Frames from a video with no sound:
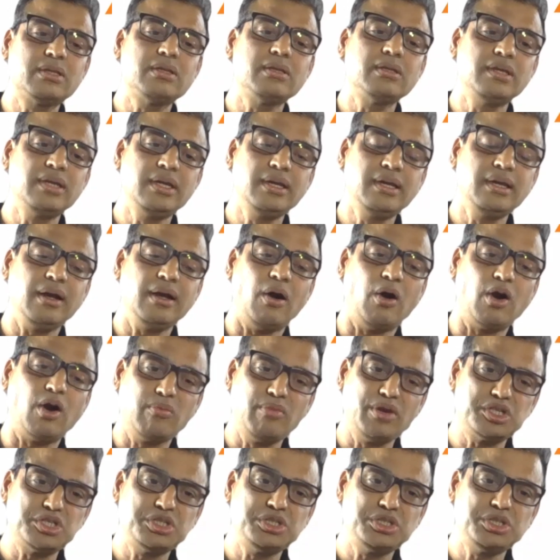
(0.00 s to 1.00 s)
the
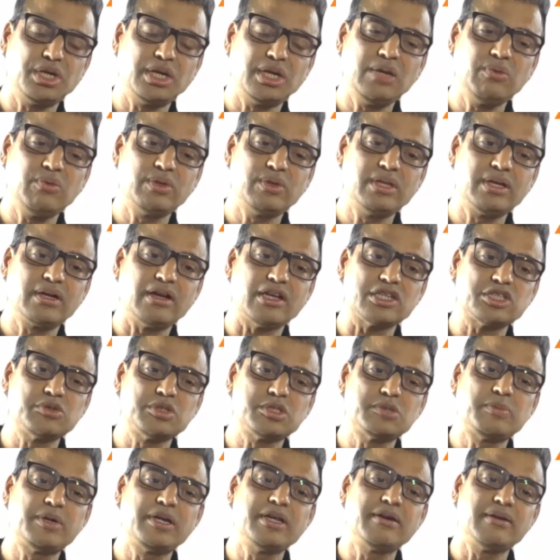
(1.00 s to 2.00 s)
automation journey with the customers
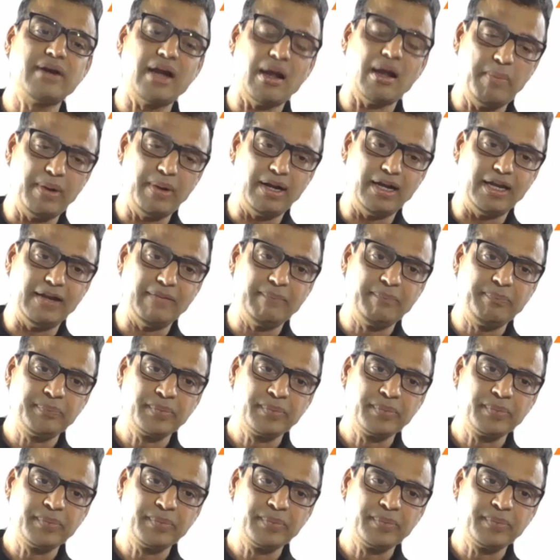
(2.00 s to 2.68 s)
pretty rapidly.